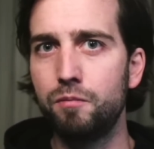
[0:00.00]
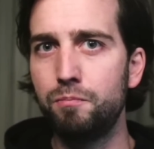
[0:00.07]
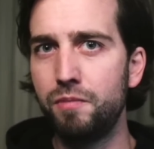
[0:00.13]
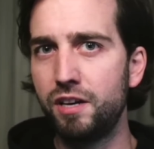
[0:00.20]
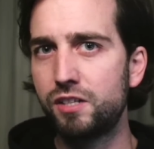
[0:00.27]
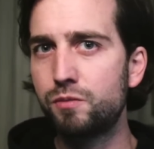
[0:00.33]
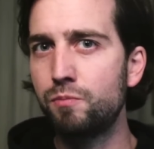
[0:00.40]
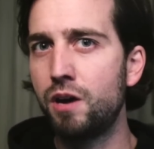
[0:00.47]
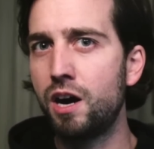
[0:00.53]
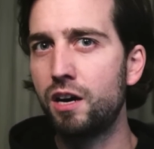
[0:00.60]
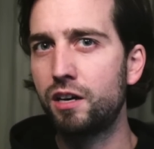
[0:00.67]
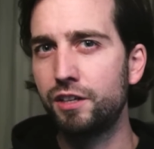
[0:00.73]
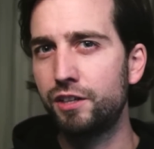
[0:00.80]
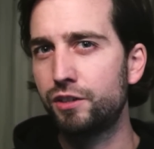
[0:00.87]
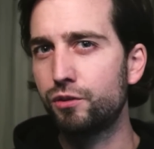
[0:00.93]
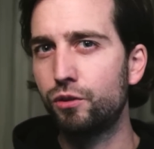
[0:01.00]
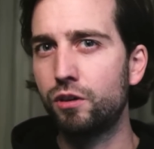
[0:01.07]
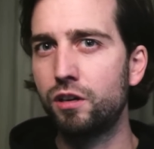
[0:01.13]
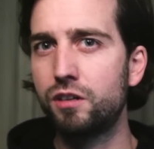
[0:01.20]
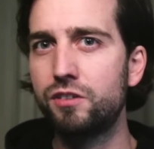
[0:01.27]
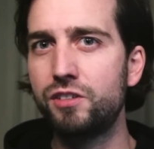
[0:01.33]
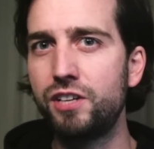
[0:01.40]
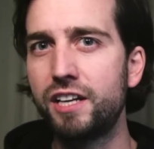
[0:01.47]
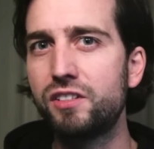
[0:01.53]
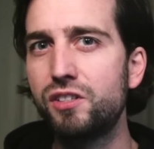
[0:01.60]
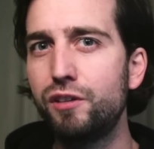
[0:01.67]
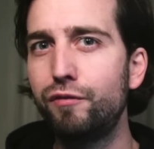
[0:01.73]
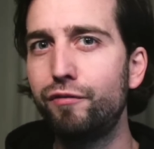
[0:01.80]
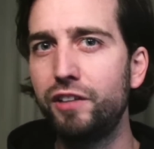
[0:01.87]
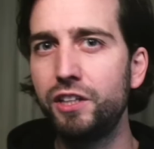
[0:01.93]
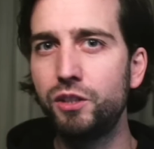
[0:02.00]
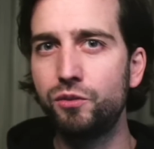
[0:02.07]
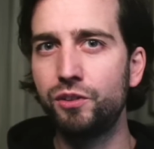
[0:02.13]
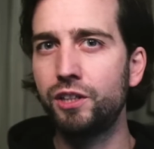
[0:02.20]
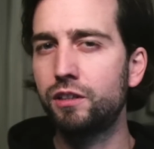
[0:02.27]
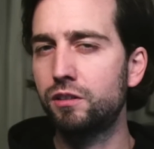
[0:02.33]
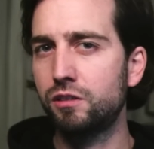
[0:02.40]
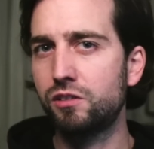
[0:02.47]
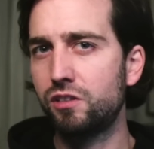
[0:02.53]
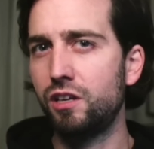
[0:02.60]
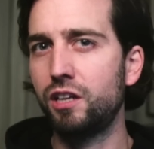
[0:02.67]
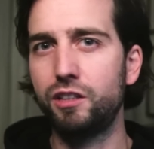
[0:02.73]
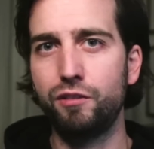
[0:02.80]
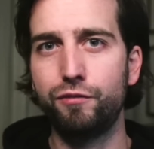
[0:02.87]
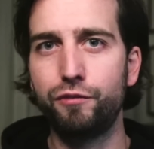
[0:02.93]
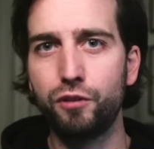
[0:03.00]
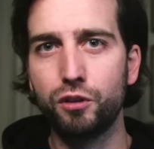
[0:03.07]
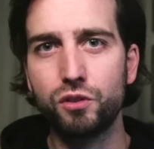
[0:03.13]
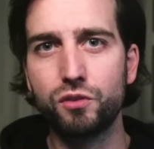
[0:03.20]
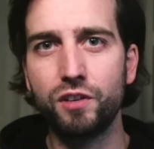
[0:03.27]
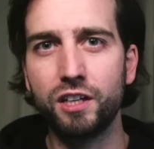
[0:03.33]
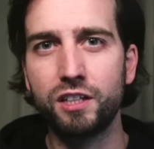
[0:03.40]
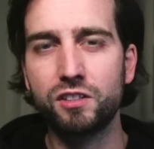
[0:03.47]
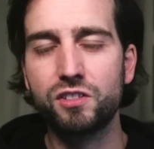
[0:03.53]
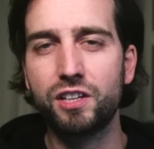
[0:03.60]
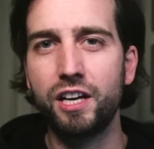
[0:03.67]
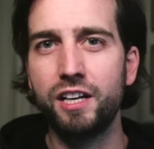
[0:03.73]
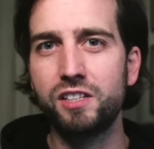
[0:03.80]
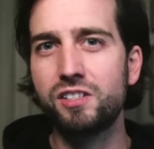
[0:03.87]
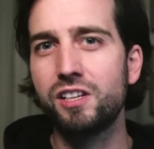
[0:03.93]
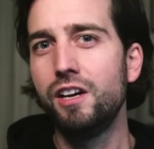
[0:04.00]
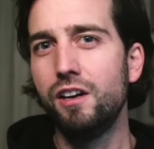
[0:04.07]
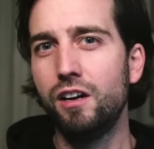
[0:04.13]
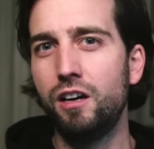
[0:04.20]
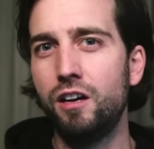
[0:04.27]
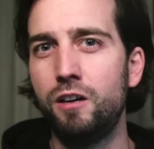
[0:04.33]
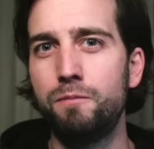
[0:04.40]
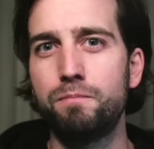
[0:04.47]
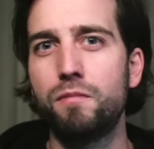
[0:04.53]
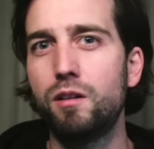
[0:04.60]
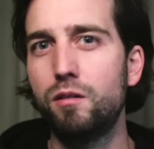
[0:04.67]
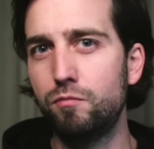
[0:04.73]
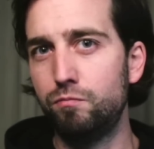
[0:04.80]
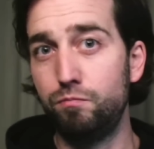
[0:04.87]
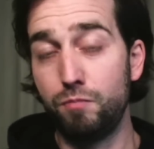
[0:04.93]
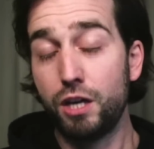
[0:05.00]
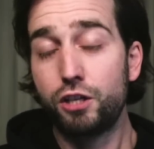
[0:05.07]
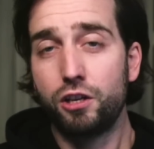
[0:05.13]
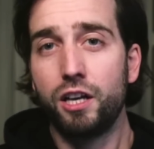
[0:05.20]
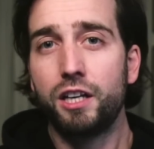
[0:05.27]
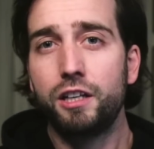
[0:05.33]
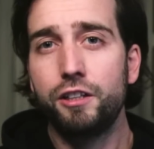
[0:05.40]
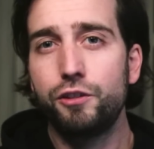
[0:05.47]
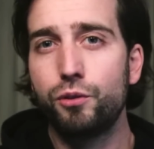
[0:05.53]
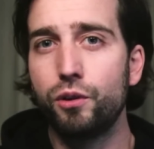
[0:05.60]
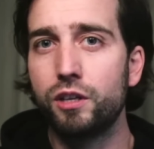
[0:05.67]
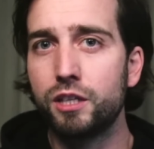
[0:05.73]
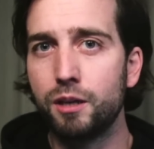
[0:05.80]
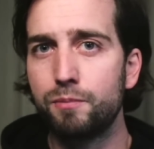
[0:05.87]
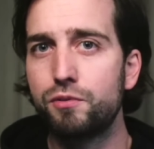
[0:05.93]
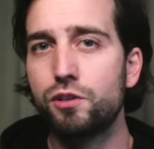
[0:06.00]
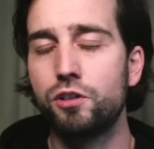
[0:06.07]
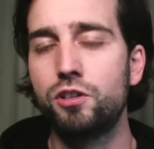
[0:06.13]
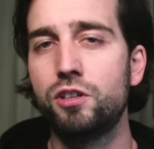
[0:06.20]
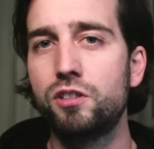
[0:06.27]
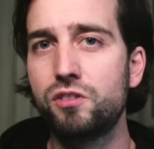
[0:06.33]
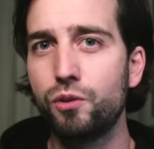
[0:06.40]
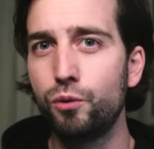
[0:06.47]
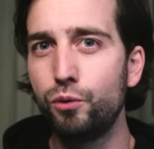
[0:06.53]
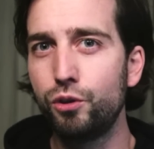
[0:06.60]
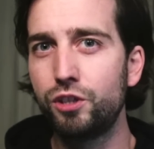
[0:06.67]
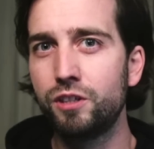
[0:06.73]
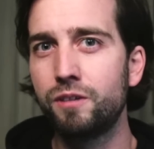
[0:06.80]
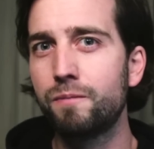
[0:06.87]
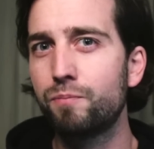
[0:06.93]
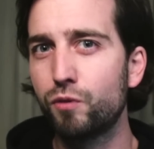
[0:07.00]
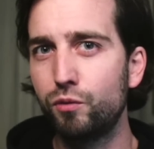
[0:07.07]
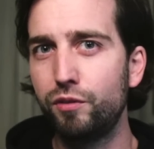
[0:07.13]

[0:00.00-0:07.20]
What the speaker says: mass market or taxi fleet vehicles, like in Volkswagen's case, much likely to adopt such a solution.